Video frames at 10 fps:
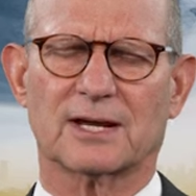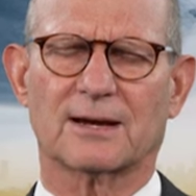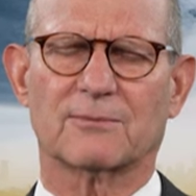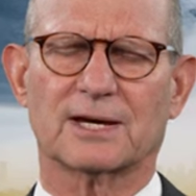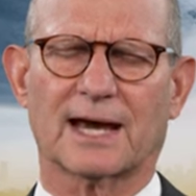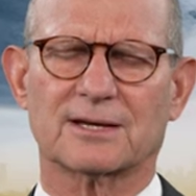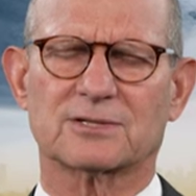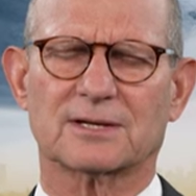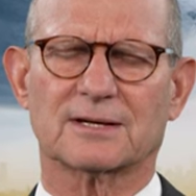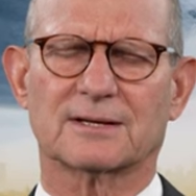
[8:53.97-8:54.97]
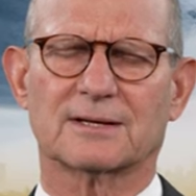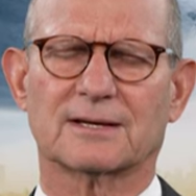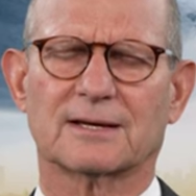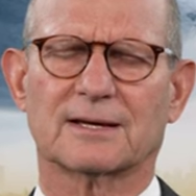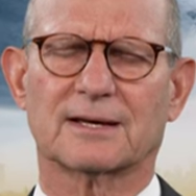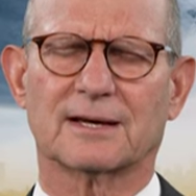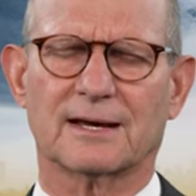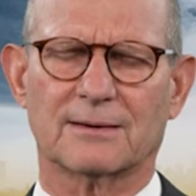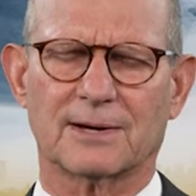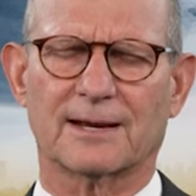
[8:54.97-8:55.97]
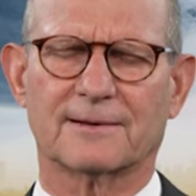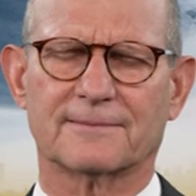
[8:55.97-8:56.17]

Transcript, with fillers: name we ask it. Amen.